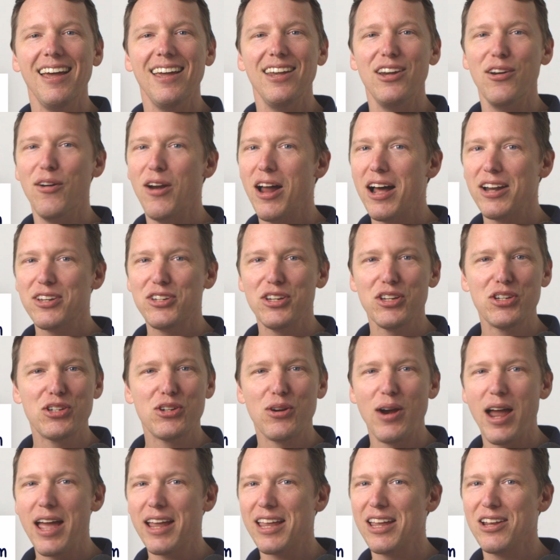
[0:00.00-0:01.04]
You're not just
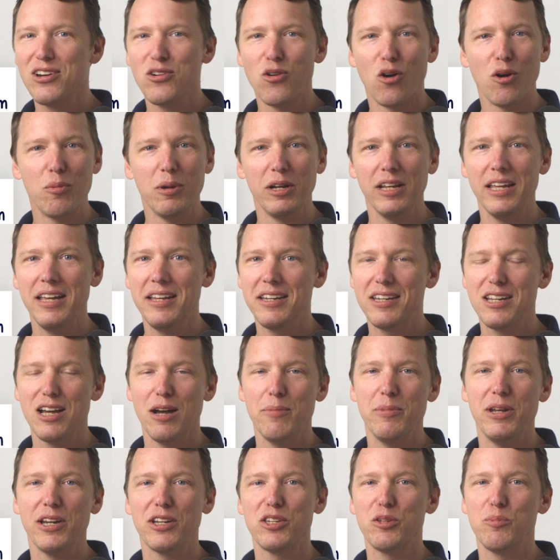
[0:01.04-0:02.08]
tracking normal
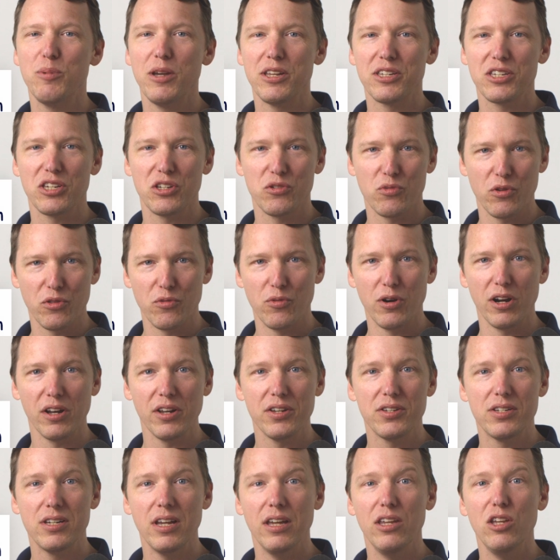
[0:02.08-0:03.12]
income and expenses with real
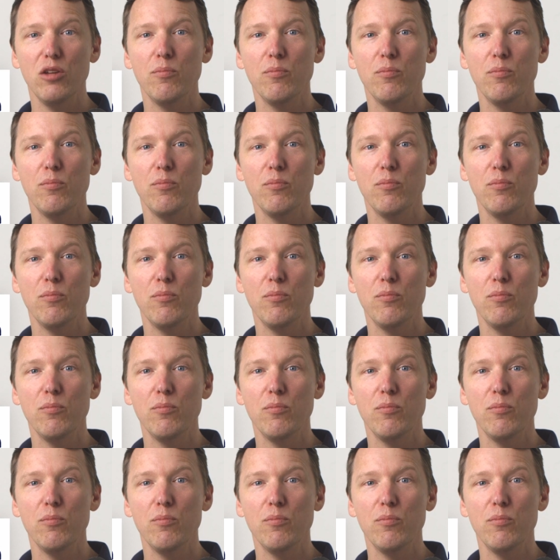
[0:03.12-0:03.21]
estate.